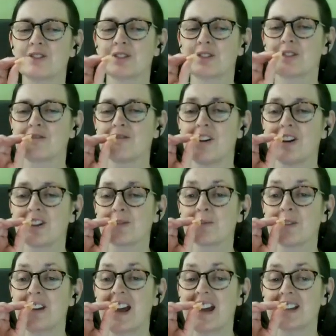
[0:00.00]
sort of grasp
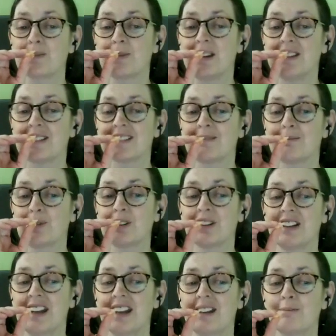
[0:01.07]
the next piece and put
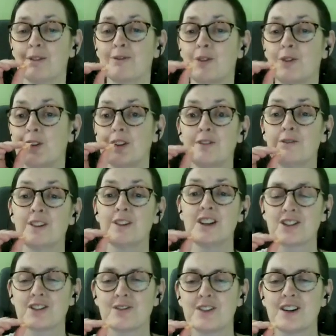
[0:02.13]
it in before you
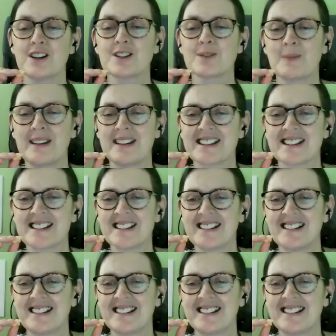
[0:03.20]
finish the first piece.